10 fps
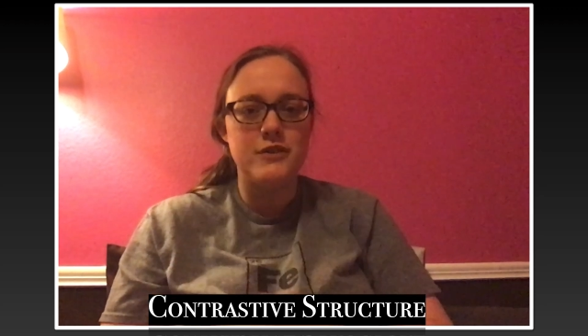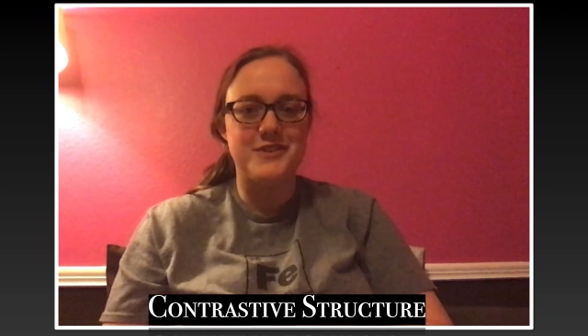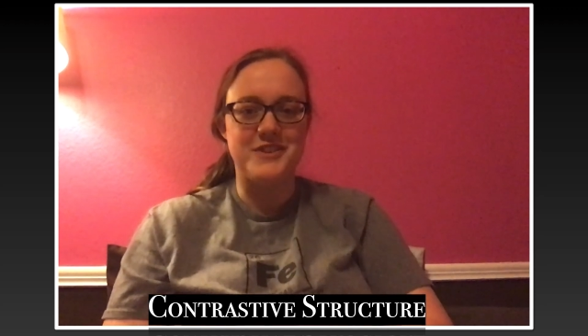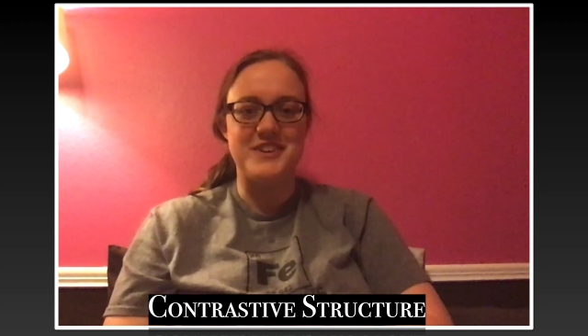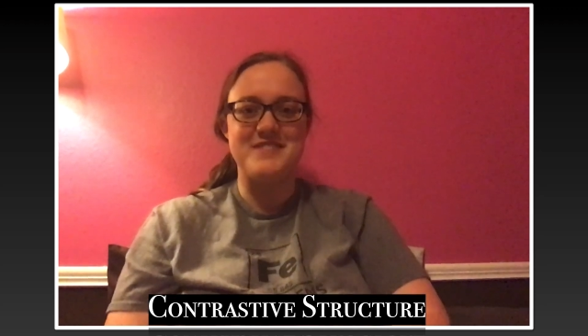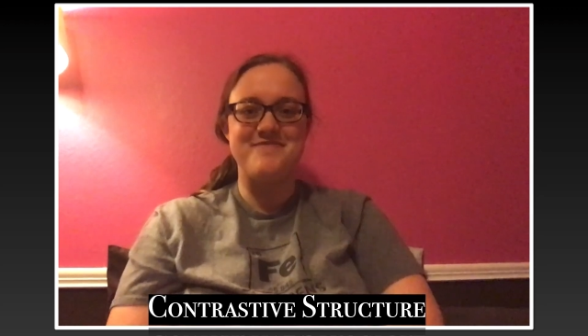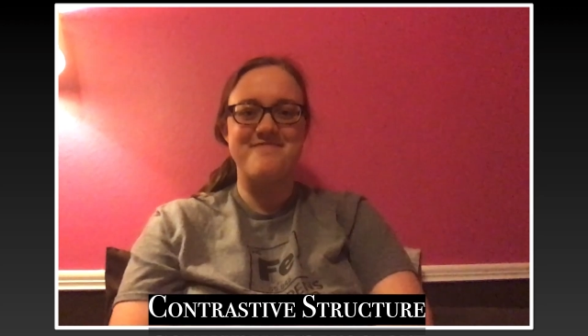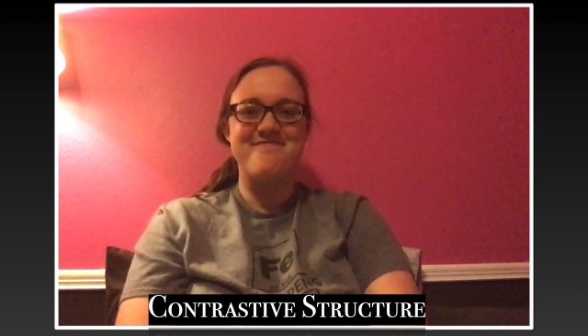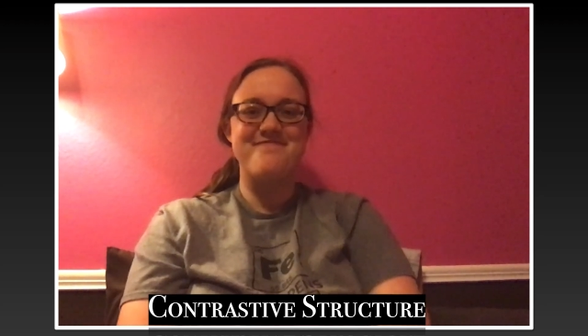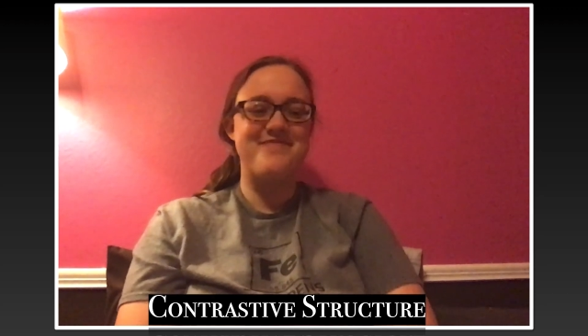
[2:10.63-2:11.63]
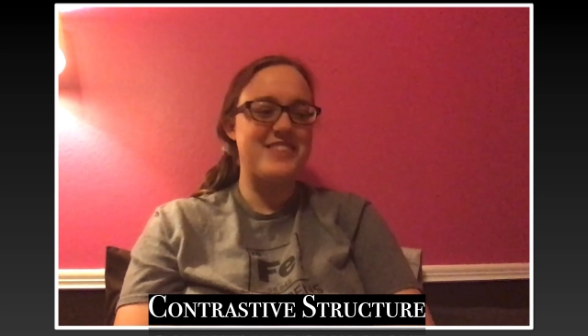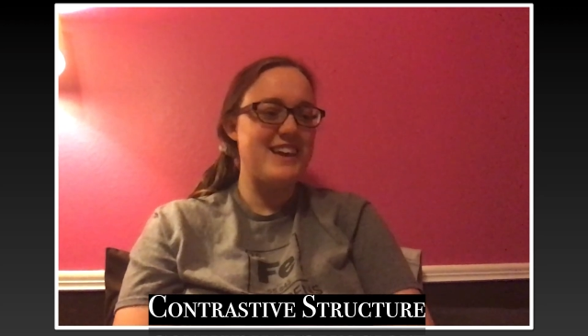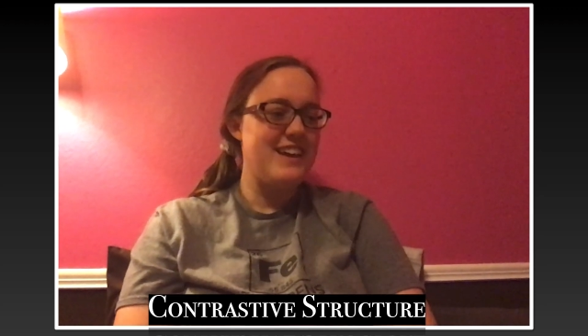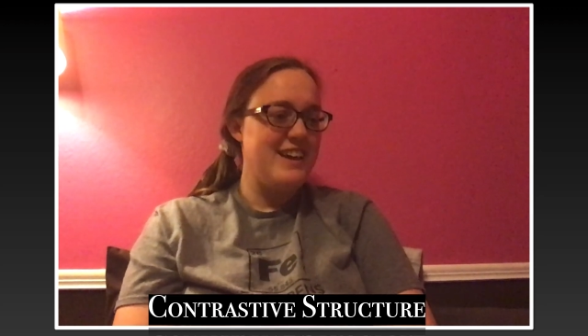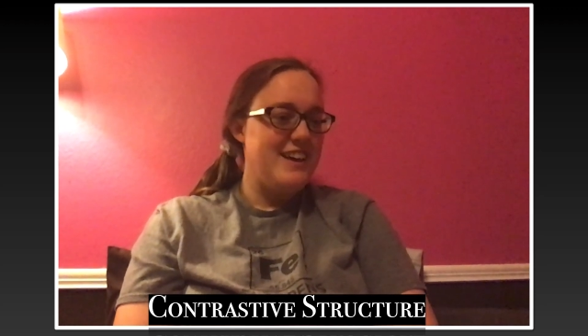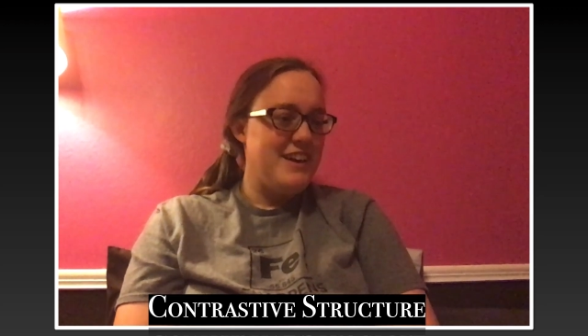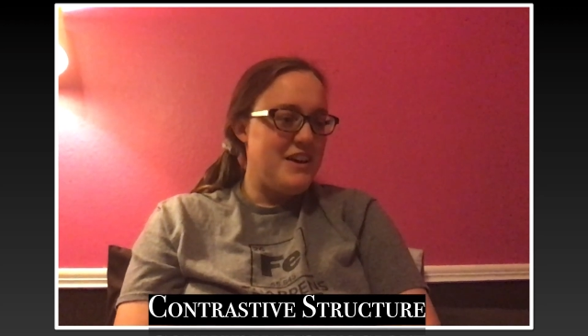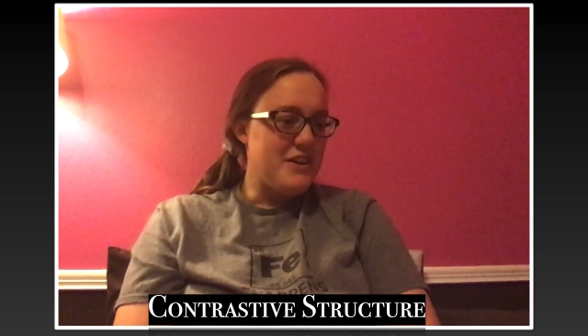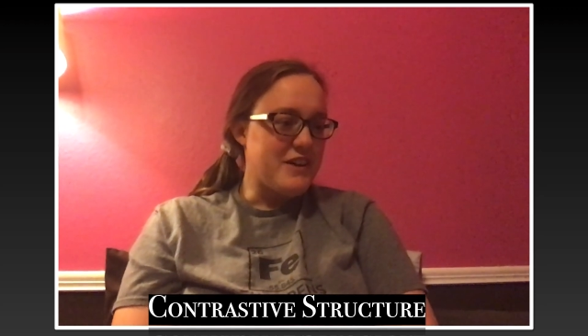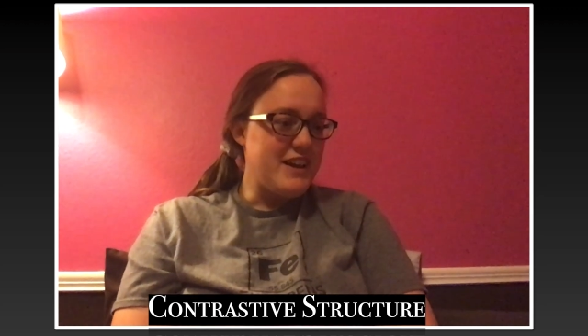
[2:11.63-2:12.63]
Good.
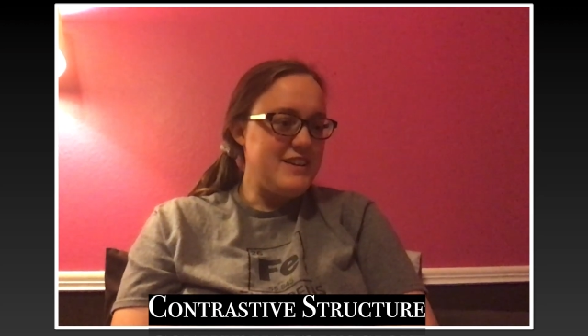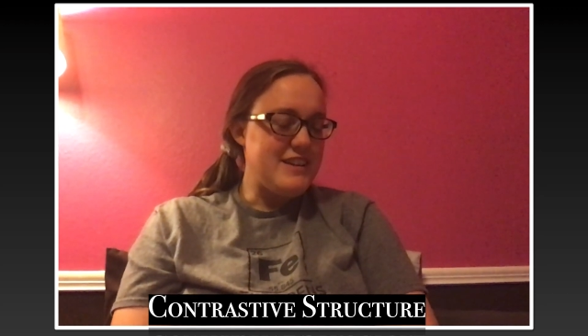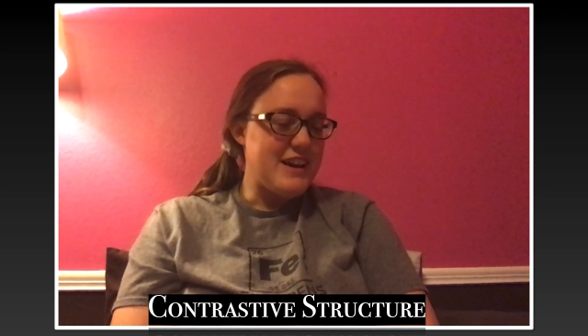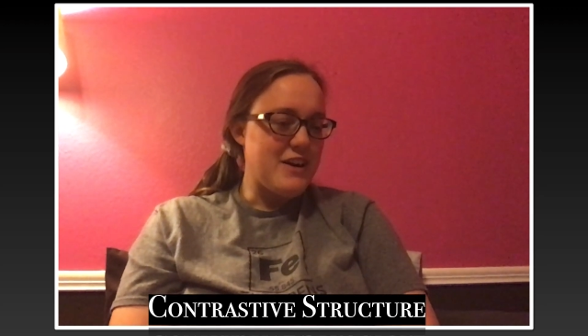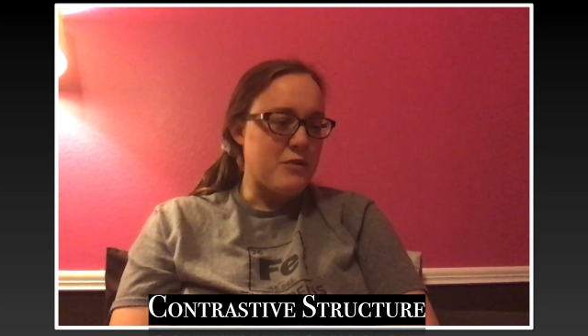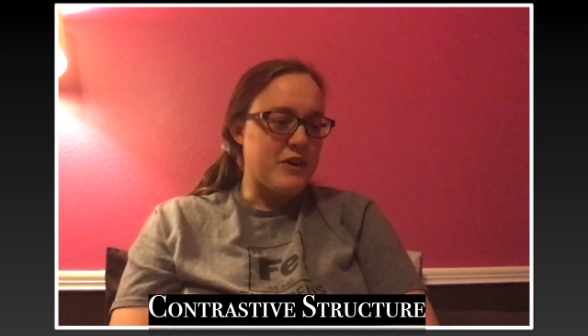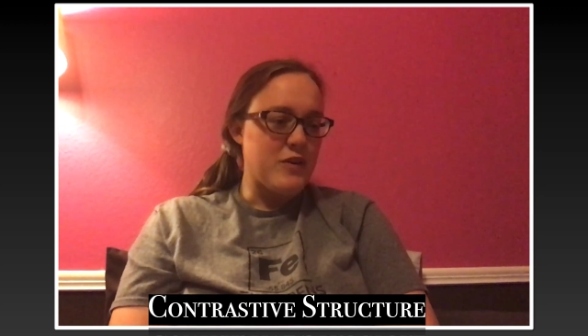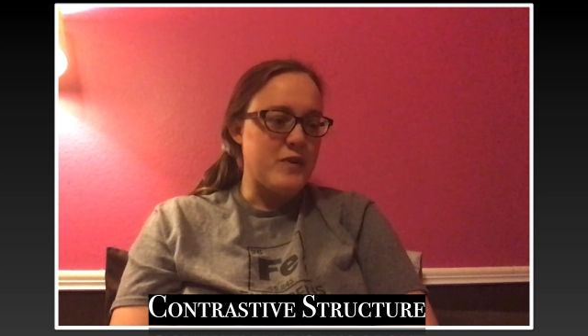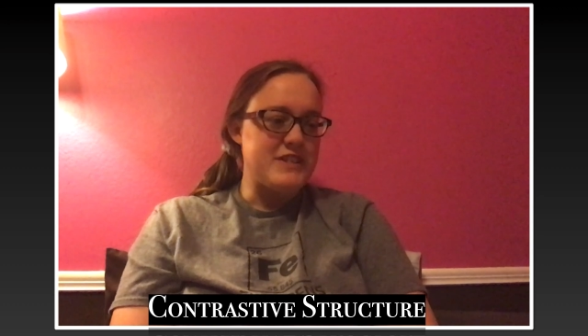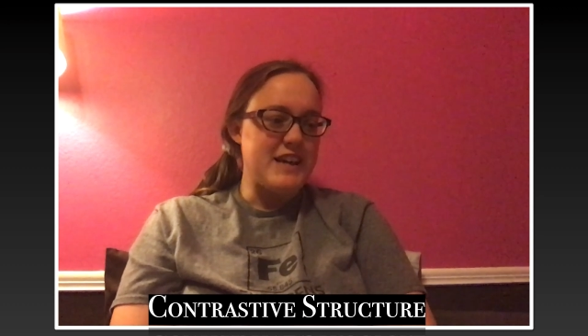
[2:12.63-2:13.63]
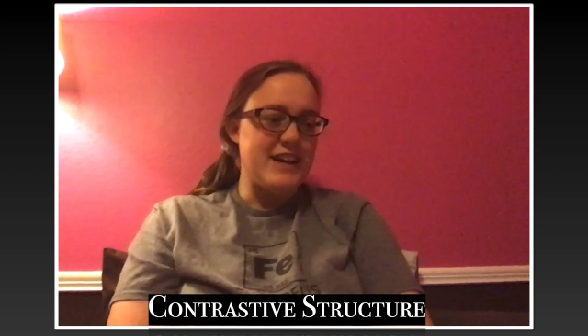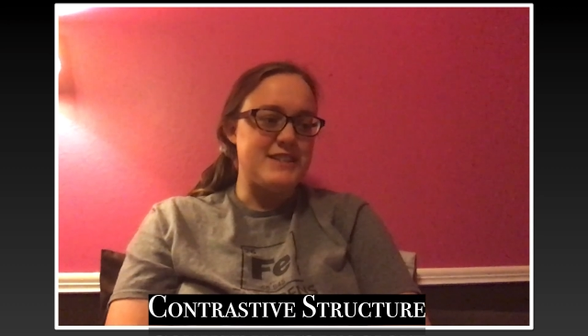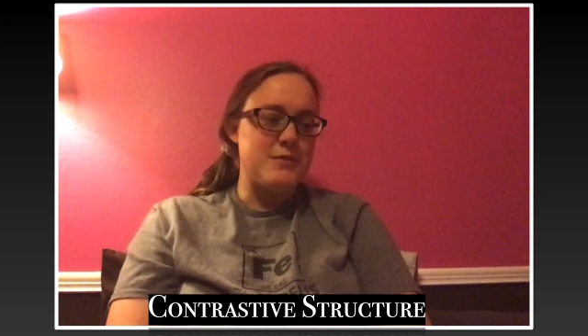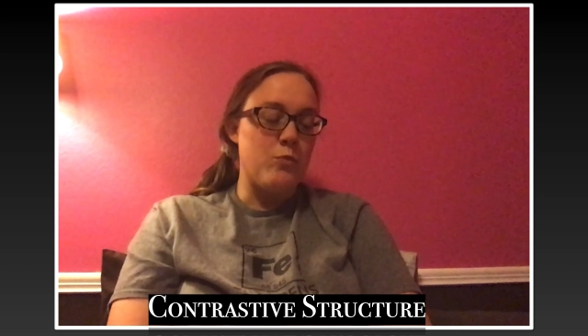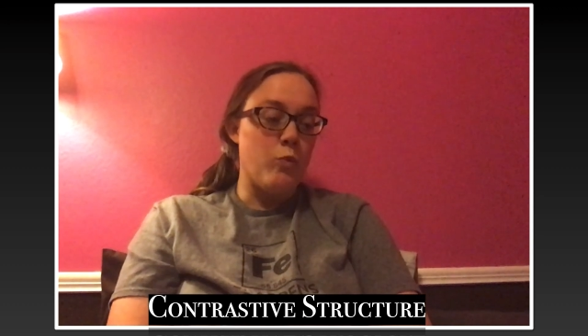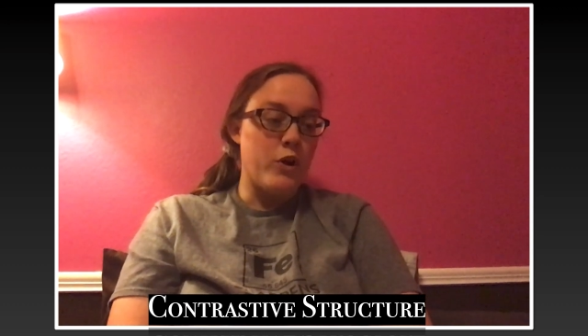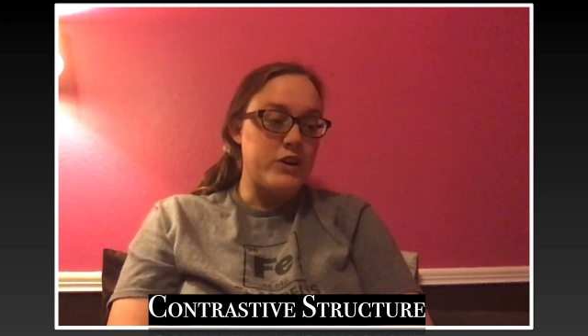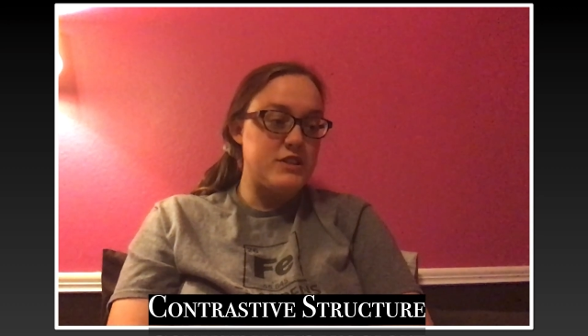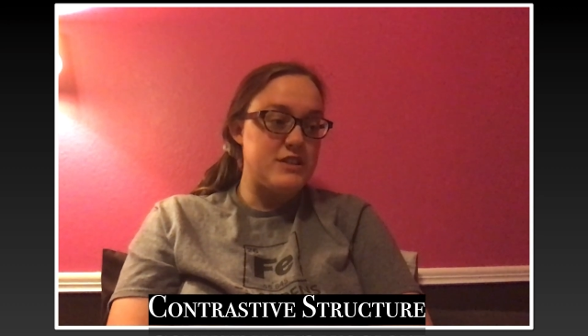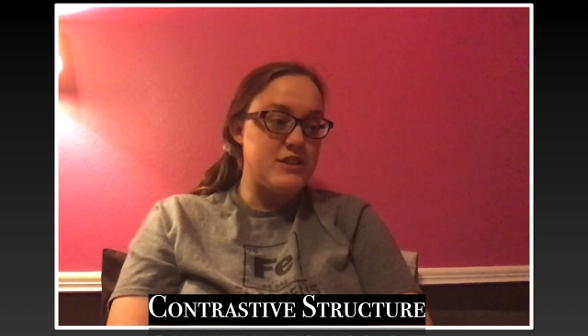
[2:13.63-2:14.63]
Okay, now we're going to add some
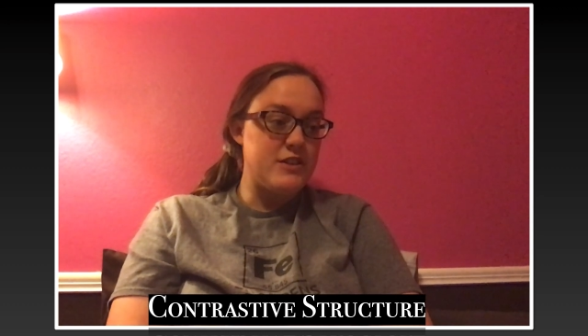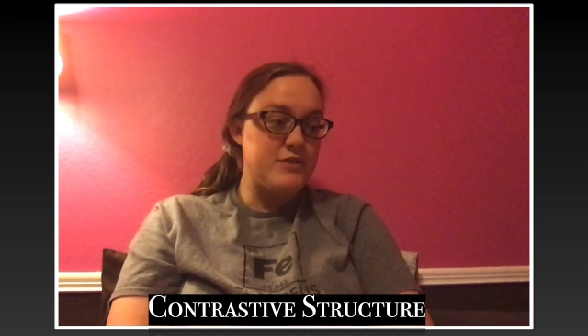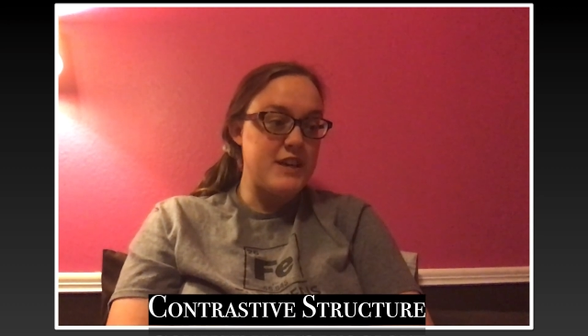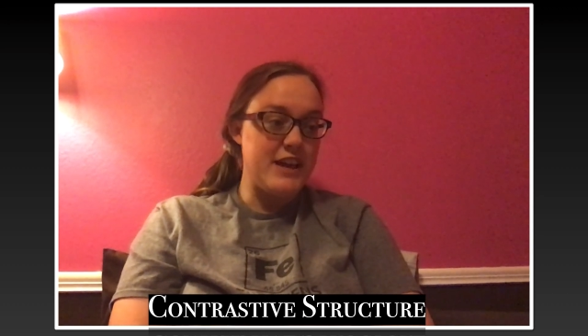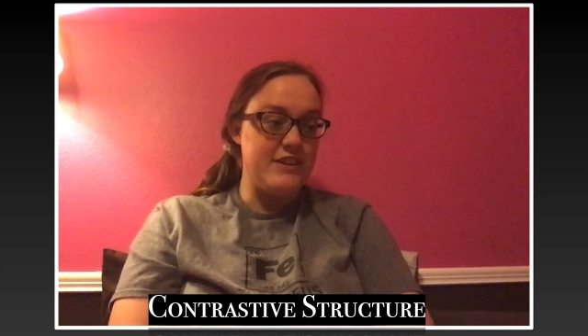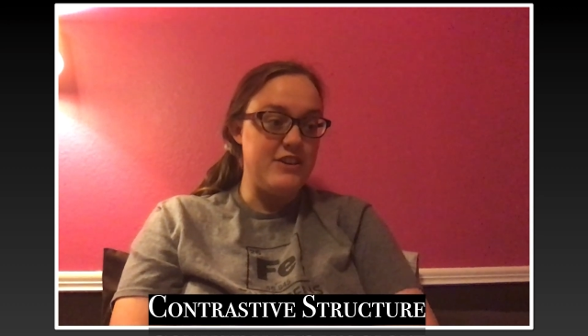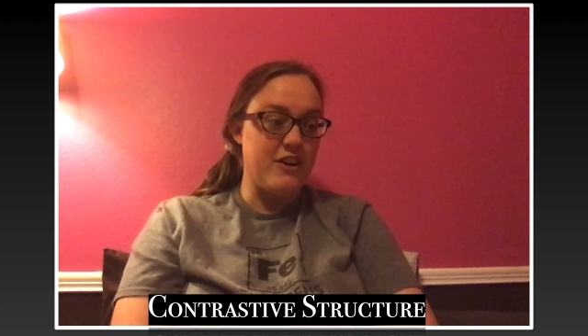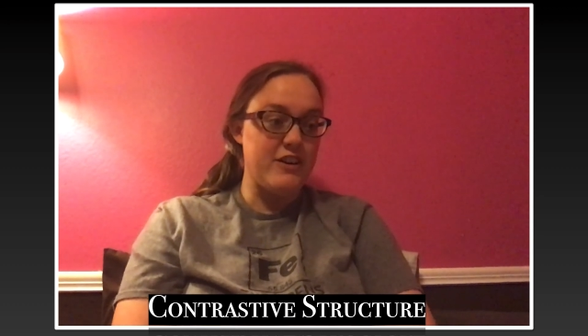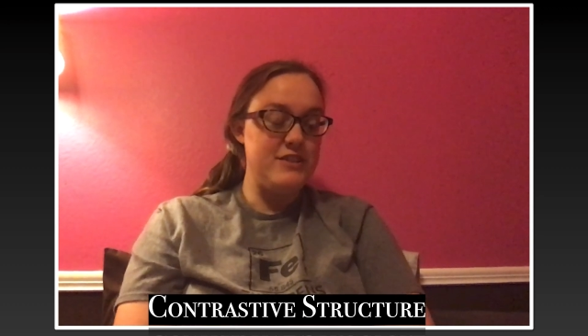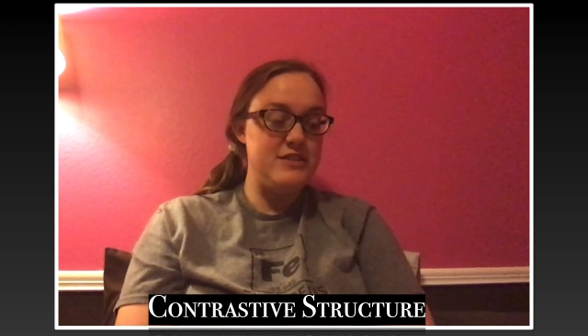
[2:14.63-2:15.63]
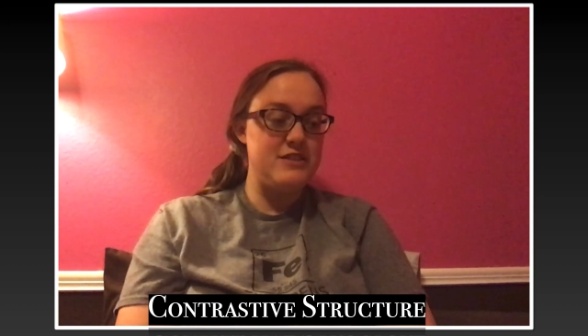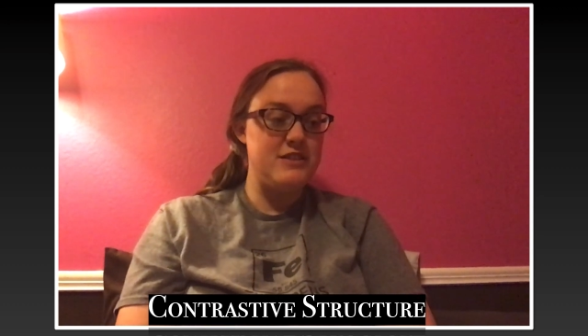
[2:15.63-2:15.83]
words to those head nods.